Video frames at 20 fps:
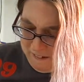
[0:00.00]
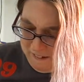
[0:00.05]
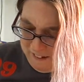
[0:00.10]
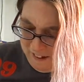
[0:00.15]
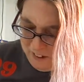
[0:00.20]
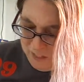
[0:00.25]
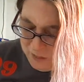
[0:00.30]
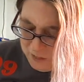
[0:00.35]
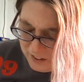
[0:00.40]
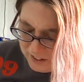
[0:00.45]

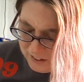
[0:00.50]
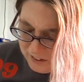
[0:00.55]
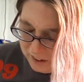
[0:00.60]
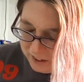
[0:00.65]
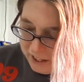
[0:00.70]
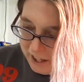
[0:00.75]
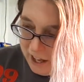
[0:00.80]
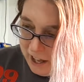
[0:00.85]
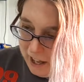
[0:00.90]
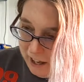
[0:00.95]
I think I
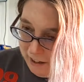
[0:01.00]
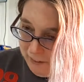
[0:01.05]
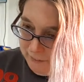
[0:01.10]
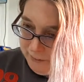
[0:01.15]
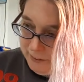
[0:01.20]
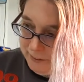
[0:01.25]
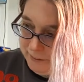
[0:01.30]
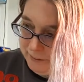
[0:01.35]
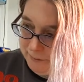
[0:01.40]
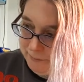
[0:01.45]

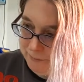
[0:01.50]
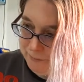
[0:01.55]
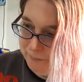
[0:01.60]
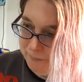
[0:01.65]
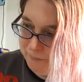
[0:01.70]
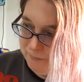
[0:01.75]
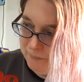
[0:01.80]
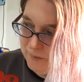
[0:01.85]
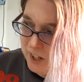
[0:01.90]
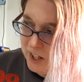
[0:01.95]

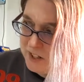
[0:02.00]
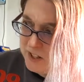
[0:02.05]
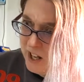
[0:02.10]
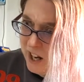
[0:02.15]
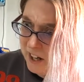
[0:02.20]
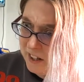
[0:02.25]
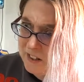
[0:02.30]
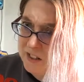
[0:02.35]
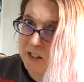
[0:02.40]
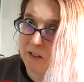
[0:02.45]
have a
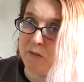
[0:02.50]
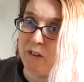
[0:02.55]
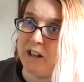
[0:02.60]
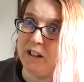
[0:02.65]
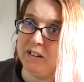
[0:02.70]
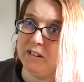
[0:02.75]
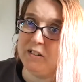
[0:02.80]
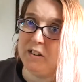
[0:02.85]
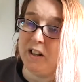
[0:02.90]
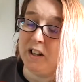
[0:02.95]
taxi
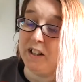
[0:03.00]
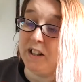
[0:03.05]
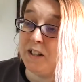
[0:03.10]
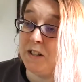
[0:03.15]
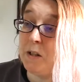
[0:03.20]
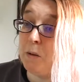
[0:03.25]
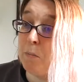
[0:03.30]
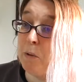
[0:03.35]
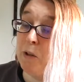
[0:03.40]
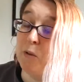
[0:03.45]
rank that I need
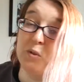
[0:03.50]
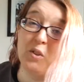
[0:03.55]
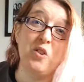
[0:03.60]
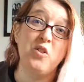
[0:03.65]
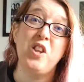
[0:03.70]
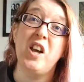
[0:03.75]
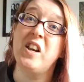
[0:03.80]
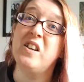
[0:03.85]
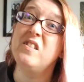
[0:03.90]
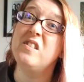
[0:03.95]
to build.
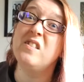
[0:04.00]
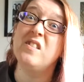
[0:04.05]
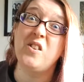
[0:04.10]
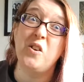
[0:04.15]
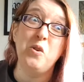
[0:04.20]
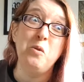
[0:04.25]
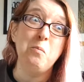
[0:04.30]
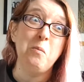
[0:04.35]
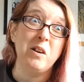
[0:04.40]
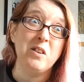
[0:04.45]
There is
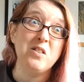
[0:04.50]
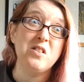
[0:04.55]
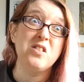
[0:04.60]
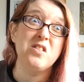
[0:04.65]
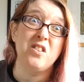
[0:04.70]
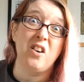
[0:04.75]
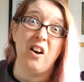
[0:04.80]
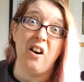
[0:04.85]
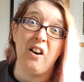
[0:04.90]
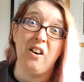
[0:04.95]
so much
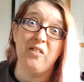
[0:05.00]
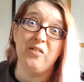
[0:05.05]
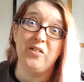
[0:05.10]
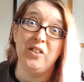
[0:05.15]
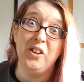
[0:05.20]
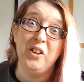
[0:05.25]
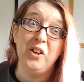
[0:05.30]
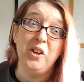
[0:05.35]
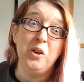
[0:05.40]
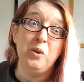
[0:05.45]
stuff
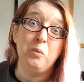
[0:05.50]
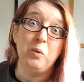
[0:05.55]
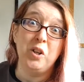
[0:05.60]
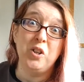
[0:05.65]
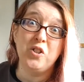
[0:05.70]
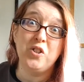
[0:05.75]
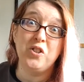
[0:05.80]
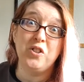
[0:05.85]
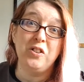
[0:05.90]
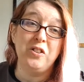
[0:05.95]

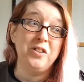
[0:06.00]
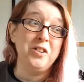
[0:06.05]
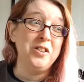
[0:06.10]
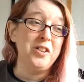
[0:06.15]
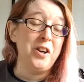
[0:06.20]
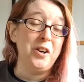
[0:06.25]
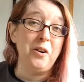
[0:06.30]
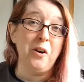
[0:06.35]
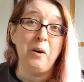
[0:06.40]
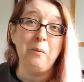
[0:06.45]
which, you
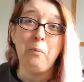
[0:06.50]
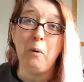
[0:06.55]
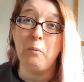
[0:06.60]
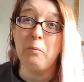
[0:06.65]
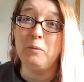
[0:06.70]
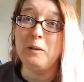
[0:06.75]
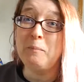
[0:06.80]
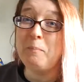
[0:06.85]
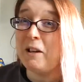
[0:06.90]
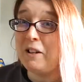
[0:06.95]
know, I
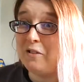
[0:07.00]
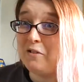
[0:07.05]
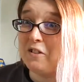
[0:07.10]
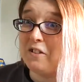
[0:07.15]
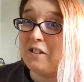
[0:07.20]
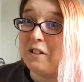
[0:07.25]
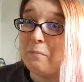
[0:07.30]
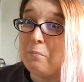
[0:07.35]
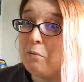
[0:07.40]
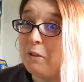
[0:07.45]
probably
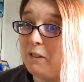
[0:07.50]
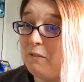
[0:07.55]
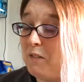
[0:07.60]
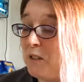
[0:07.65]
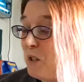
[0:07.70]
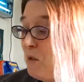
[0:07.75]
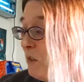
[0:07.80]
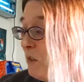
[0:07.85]
mentioned in previous